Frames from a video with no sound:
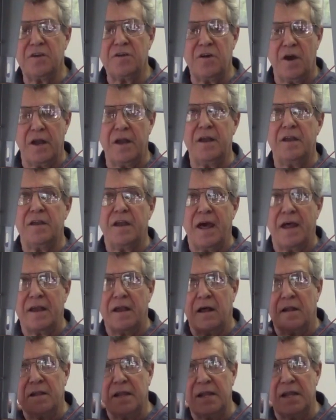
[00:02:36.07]
cut it
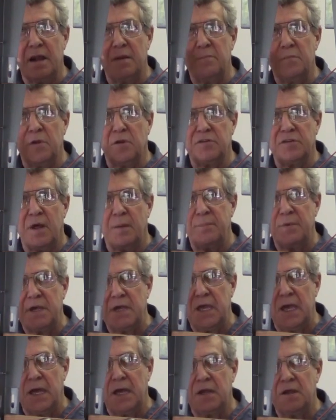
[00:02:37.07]
and I'll let it build up
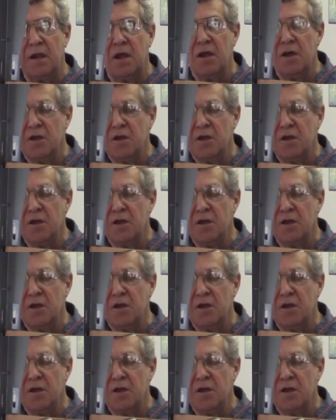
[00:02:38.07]
again,